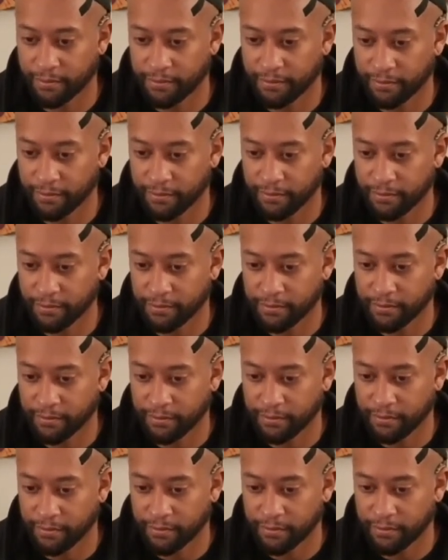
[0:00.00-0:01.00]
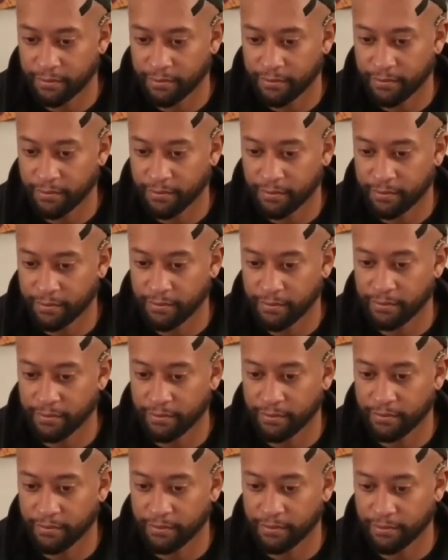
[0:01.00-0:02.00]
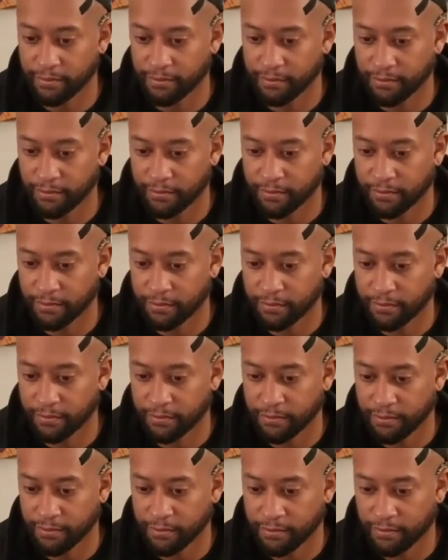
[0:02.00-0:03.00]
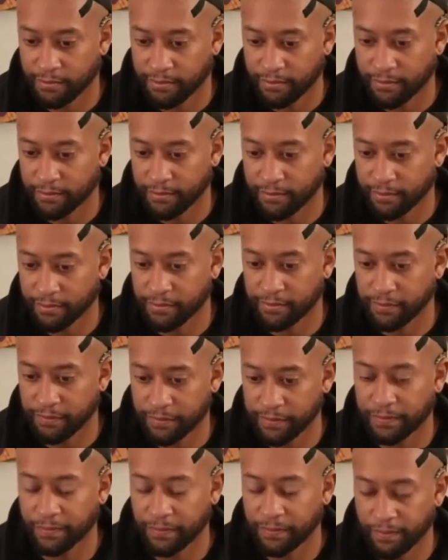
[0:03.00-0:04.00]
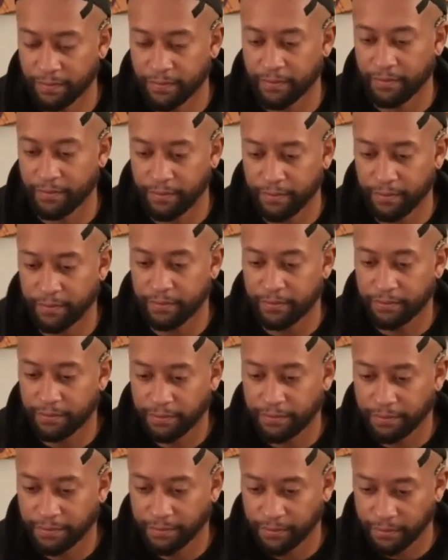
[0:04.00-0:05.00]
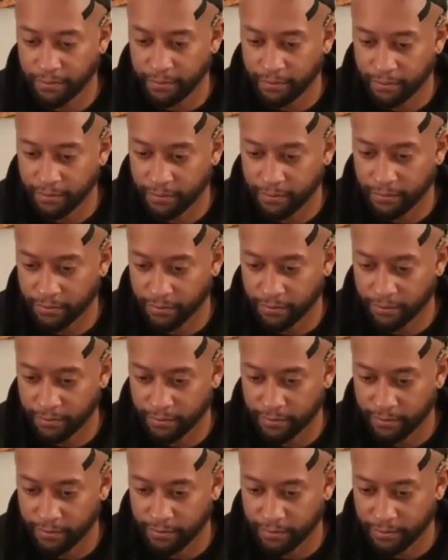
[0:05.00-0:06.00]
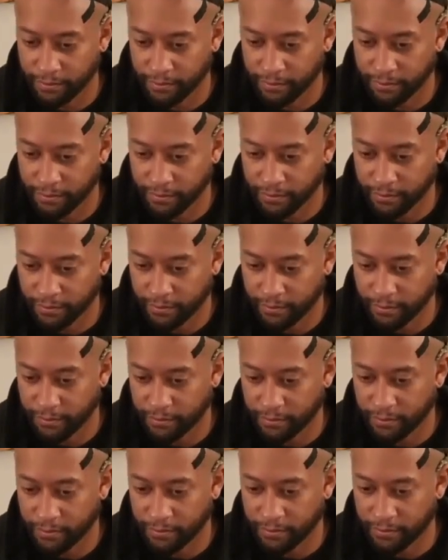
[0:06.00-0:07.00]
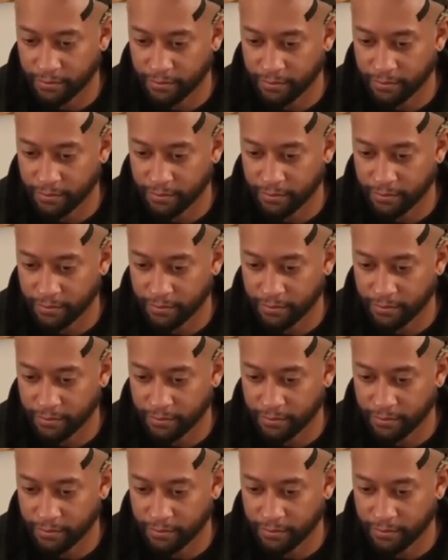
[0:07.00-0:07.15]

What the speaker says: No words are spoken by the person on screen.